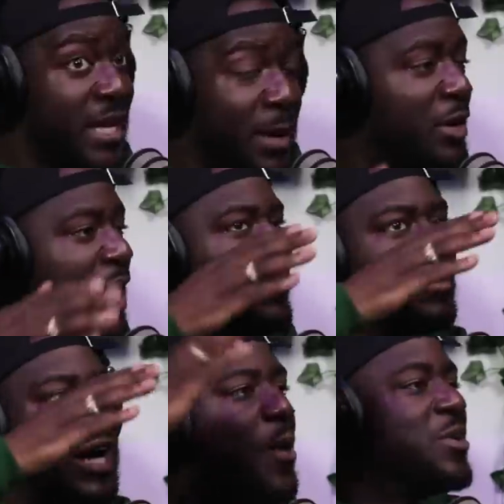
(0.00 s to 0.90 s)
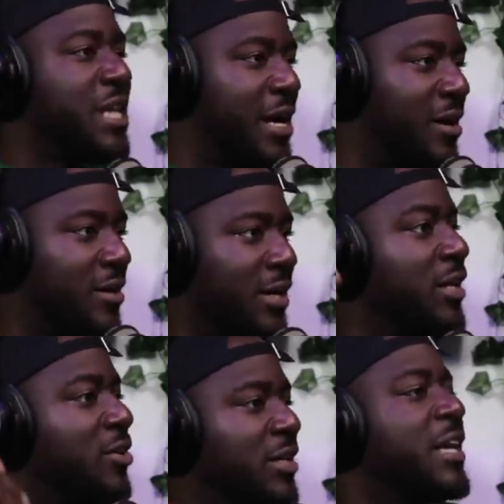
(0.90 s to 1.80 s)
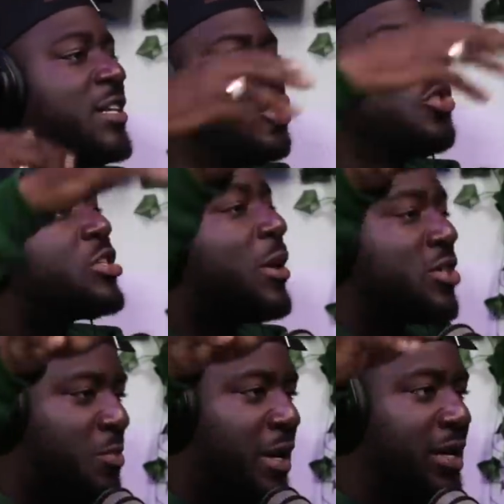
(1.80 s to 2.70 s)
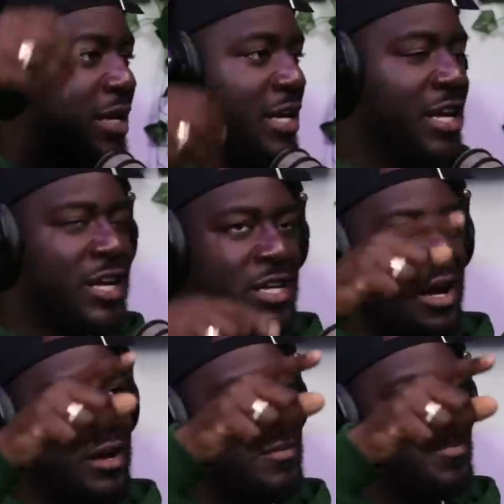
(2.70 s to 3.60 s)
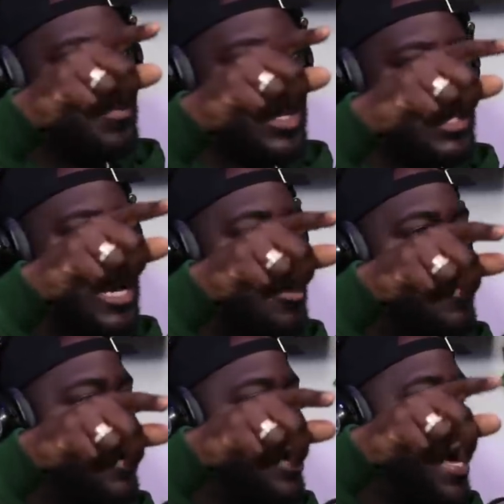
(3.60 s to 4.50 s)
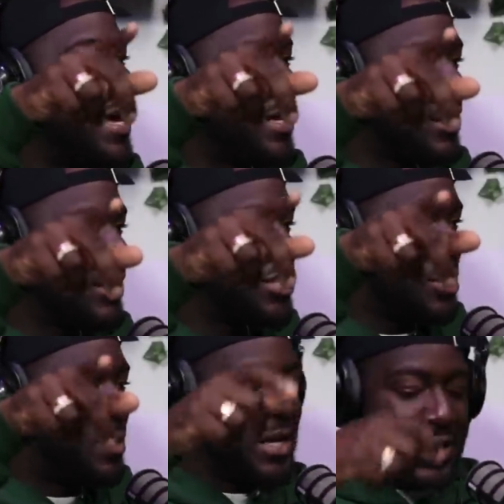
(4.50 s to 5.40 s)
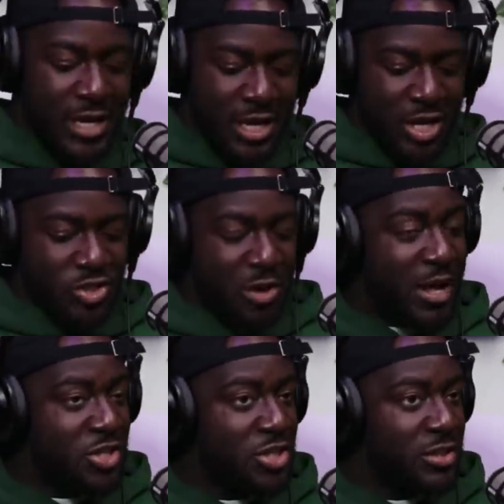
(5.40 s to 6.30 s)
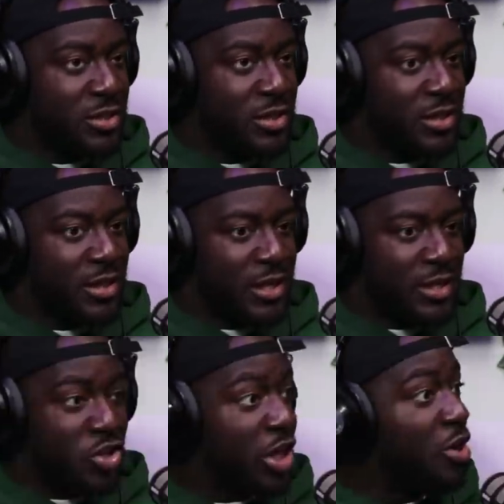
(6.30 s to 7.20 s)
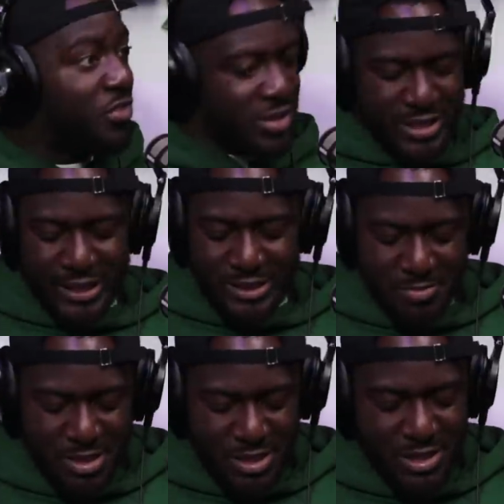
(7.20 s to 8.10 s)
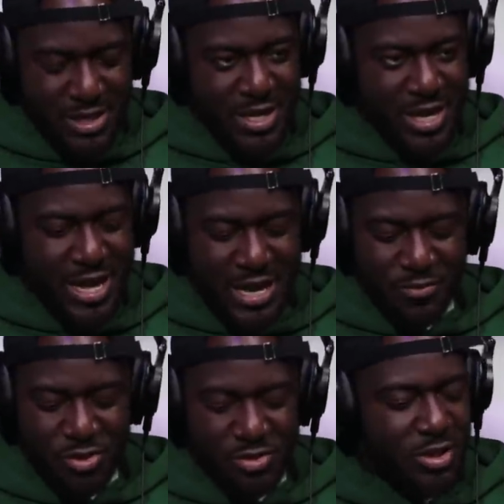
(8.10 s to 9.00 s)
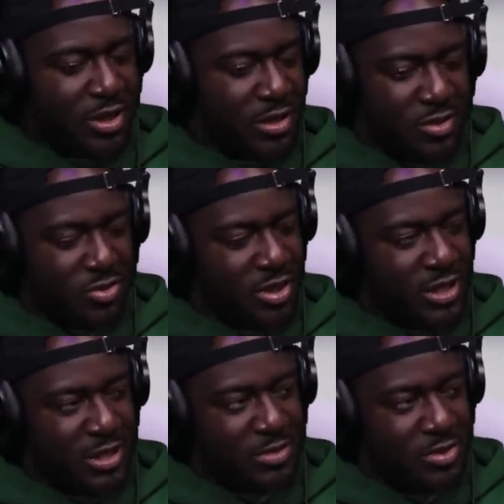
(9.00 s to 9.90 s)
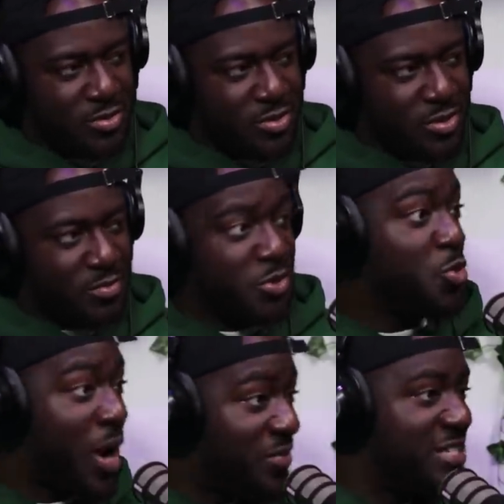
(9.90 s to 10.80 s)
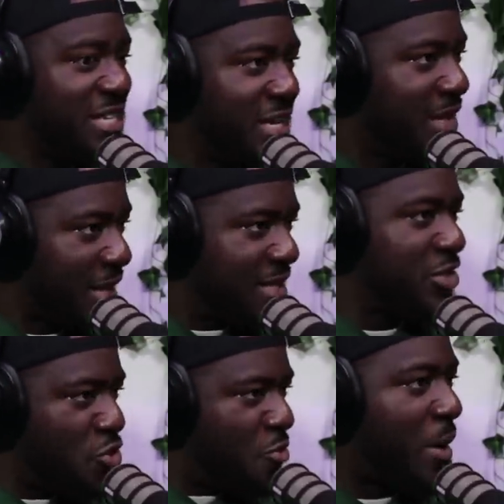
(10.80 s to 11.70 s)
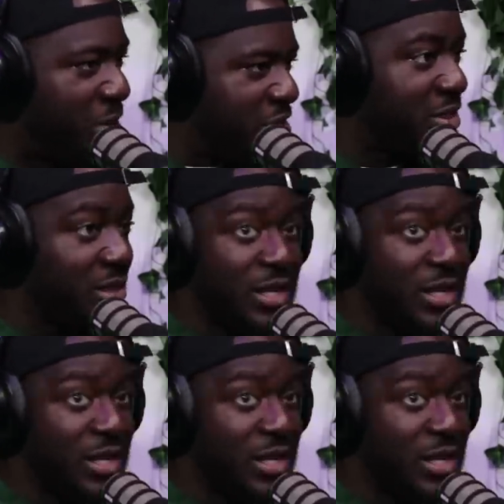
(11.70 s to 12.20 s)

Yeah, but like, it's not hours him. Later. It's not, someone else is playing it. Salma Hayek, she's playing it. So imagine your girlfriend's text me And I've gone, no, I'm not yet. I'm in the studio. But you haven't seen it, as in you're my brethren.